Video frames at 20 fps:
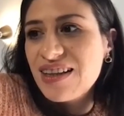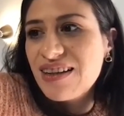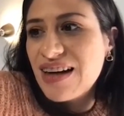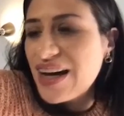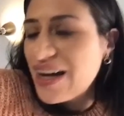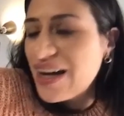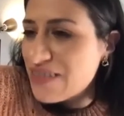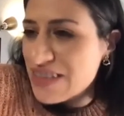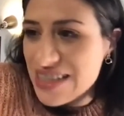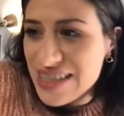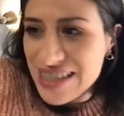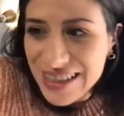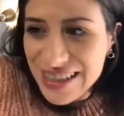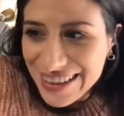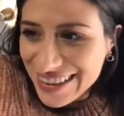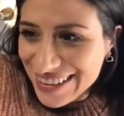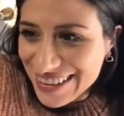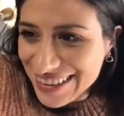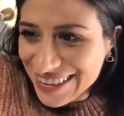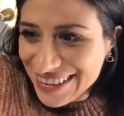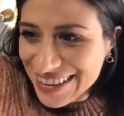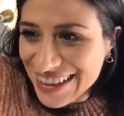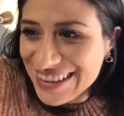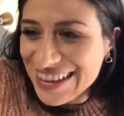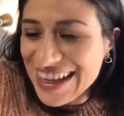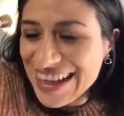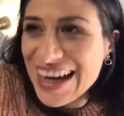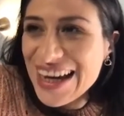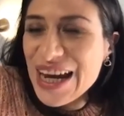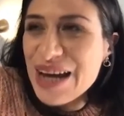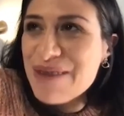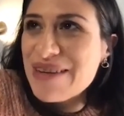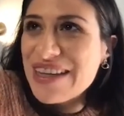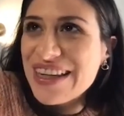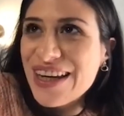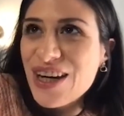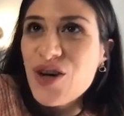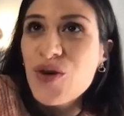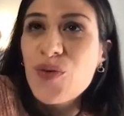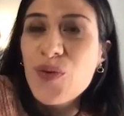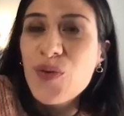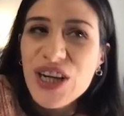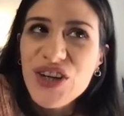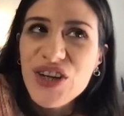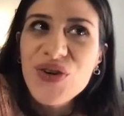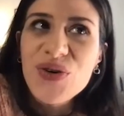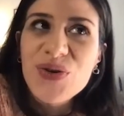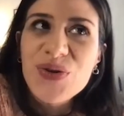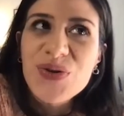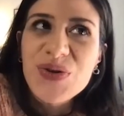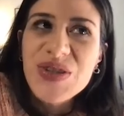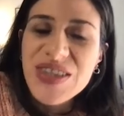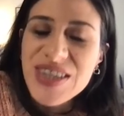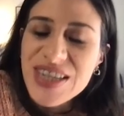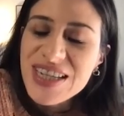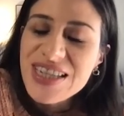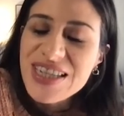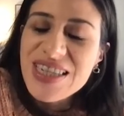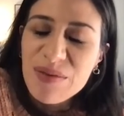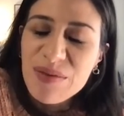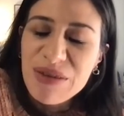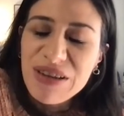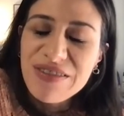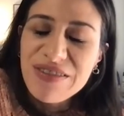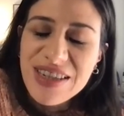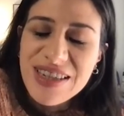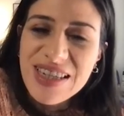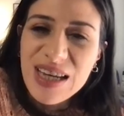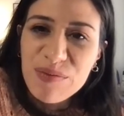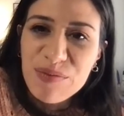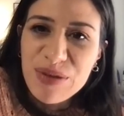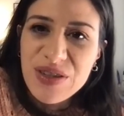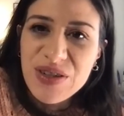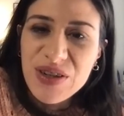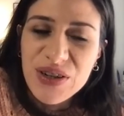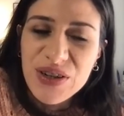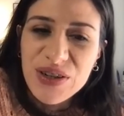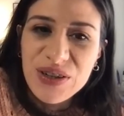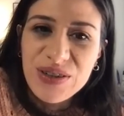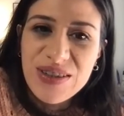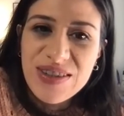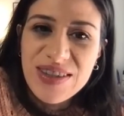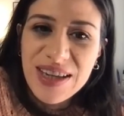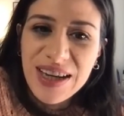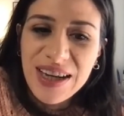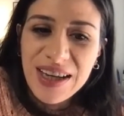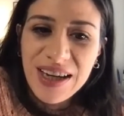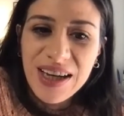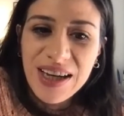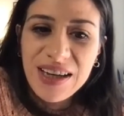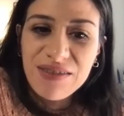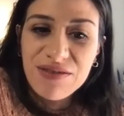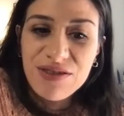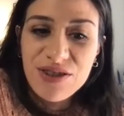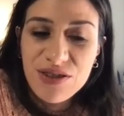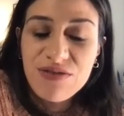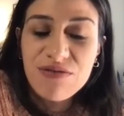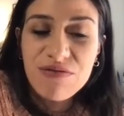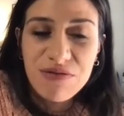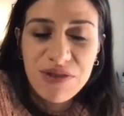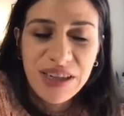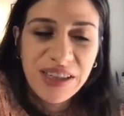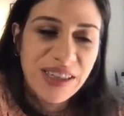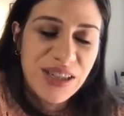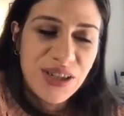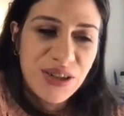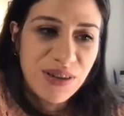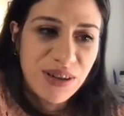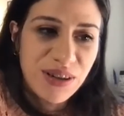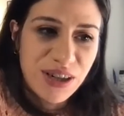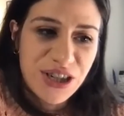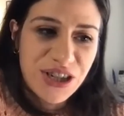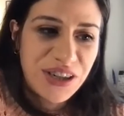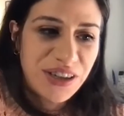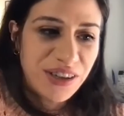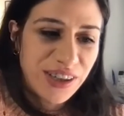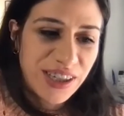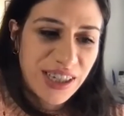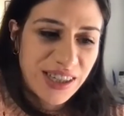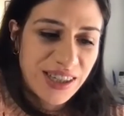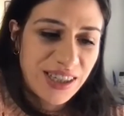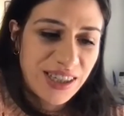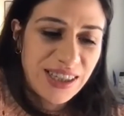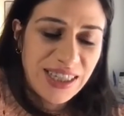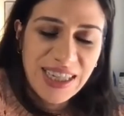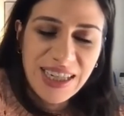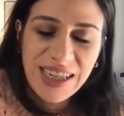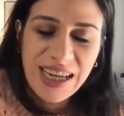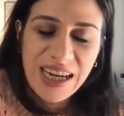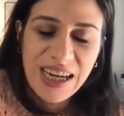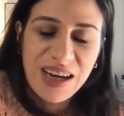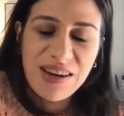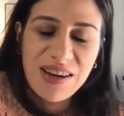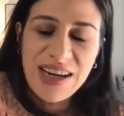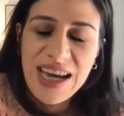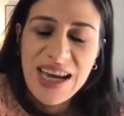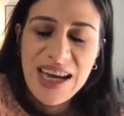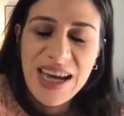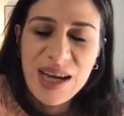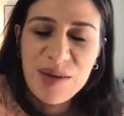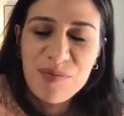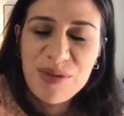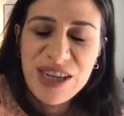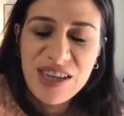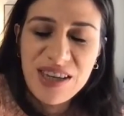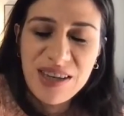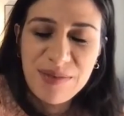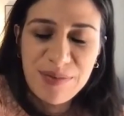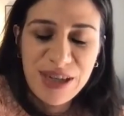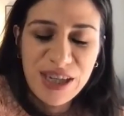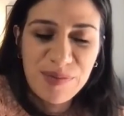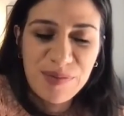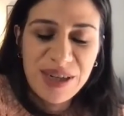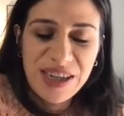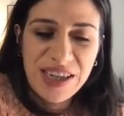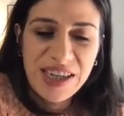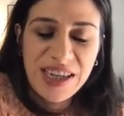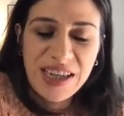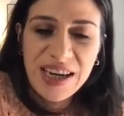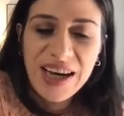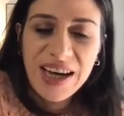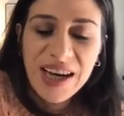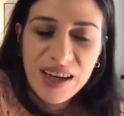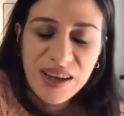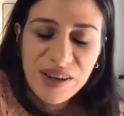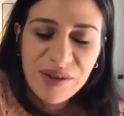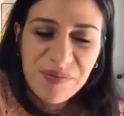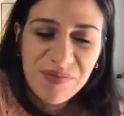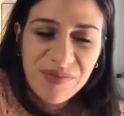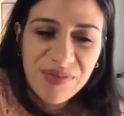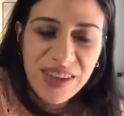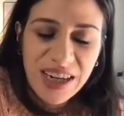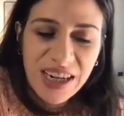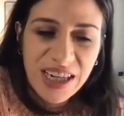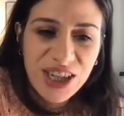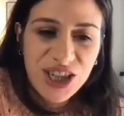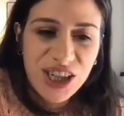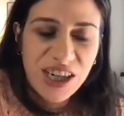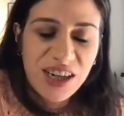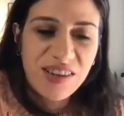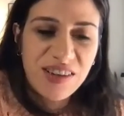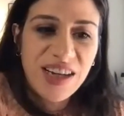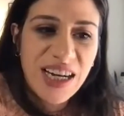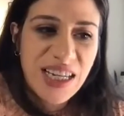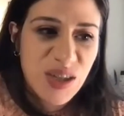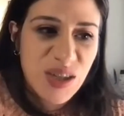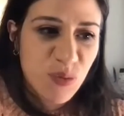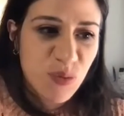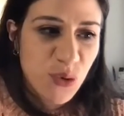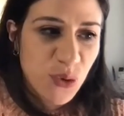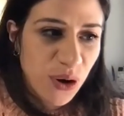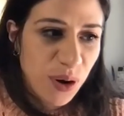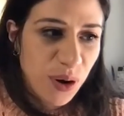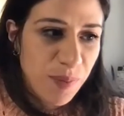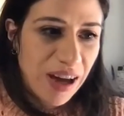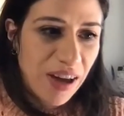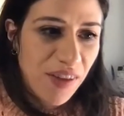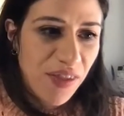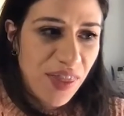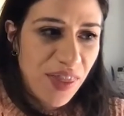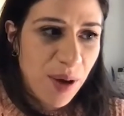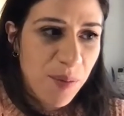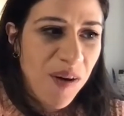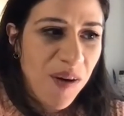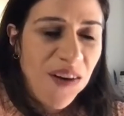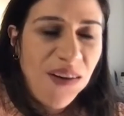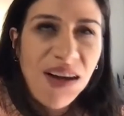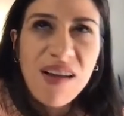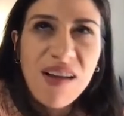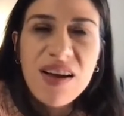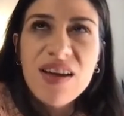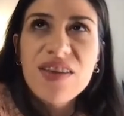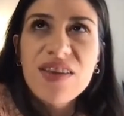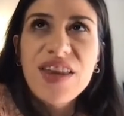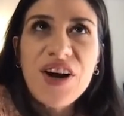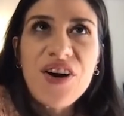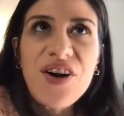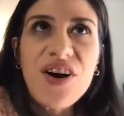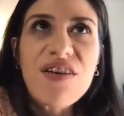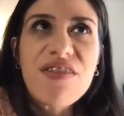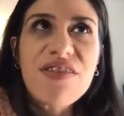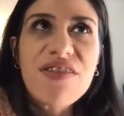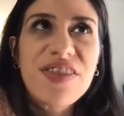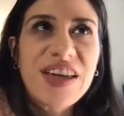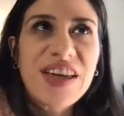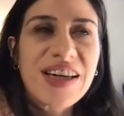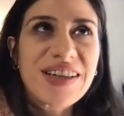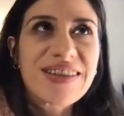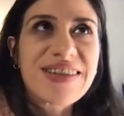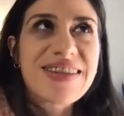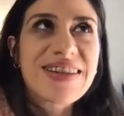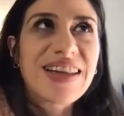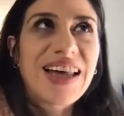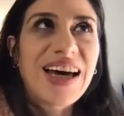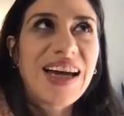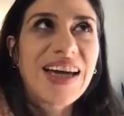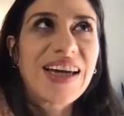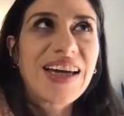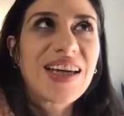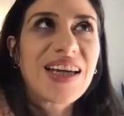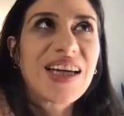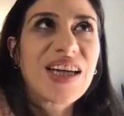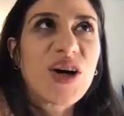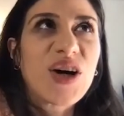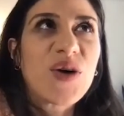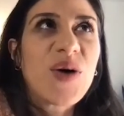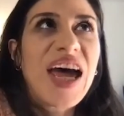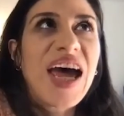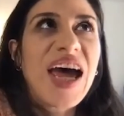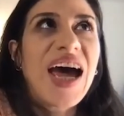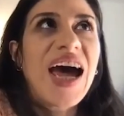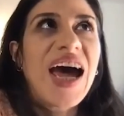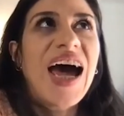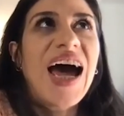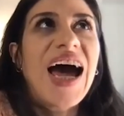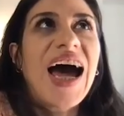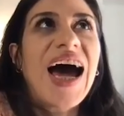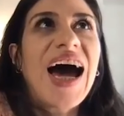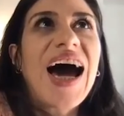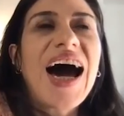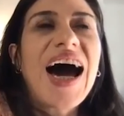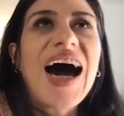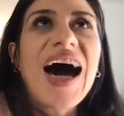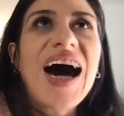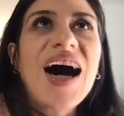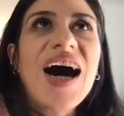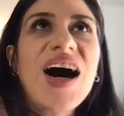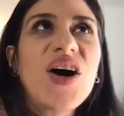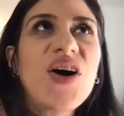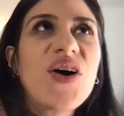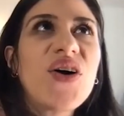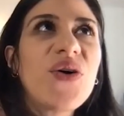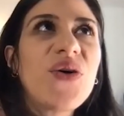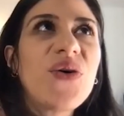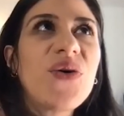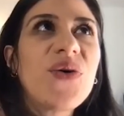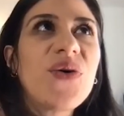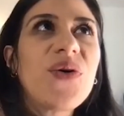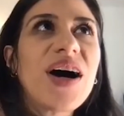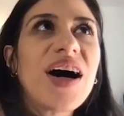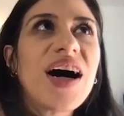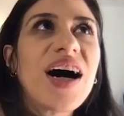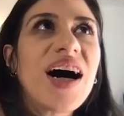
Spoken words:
I haven't seen anything like that. I mean, when you see some of these episodes, and I really do encourage you to look at the link now at AAPB that I share that has more about them, there are things like, how